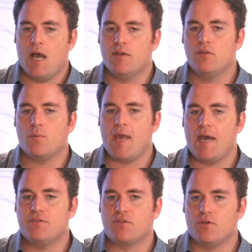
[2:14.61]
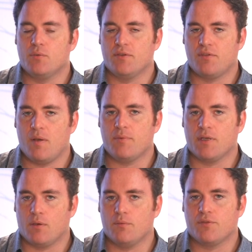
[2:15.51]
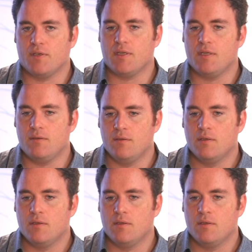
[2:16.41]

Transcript: I knew that we had to start doing something or it was going to get,